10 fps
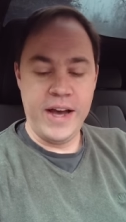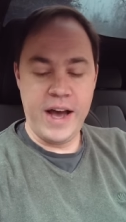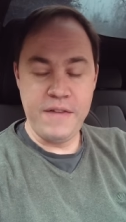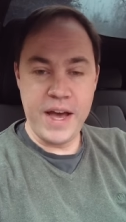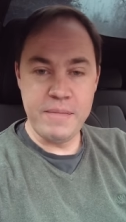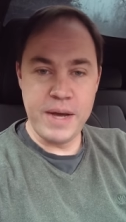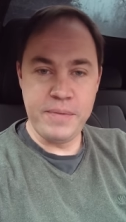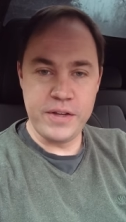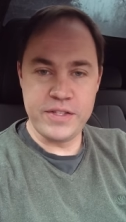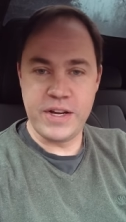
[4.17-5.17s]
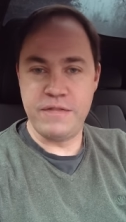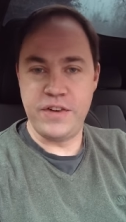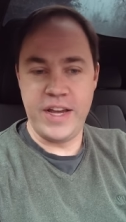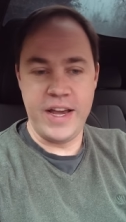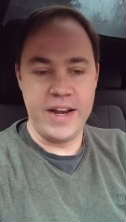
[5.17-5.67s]
I've had my Polestar
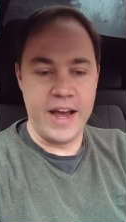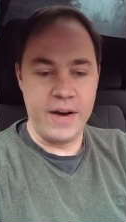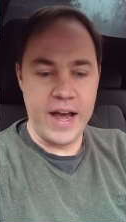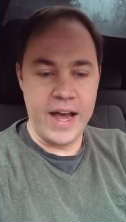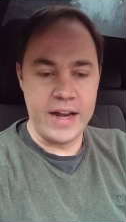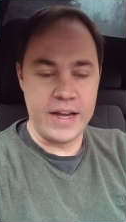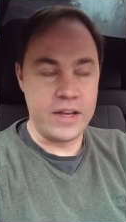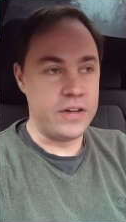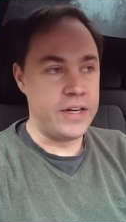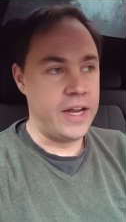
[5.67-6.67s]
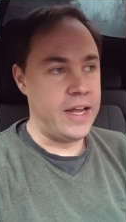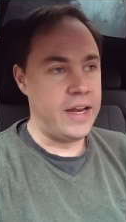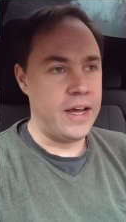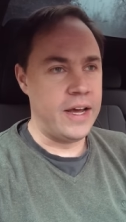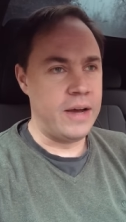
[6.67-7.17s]
for a year now, and I got it
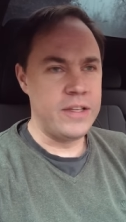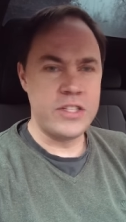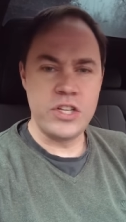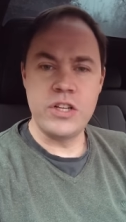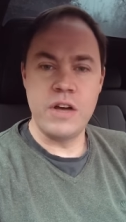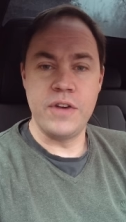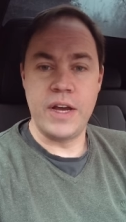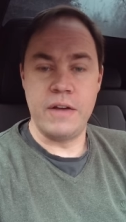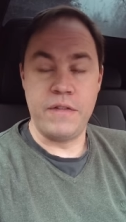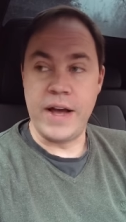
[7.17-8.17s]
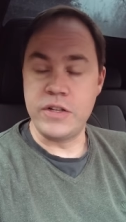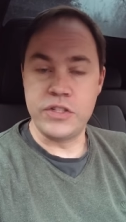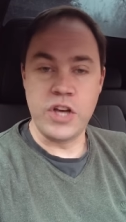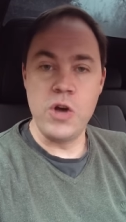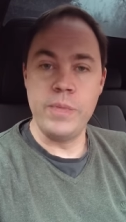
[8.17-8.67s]
in, uh, it's just over a year in fact,
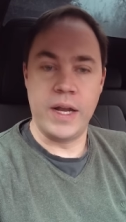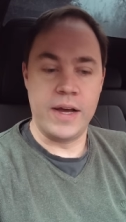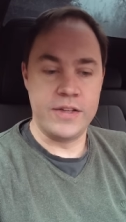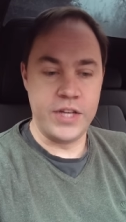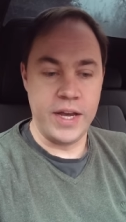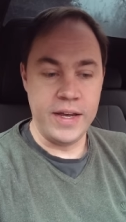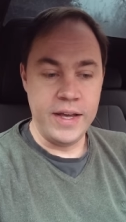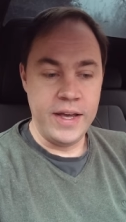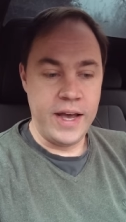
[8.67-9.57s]
October last year.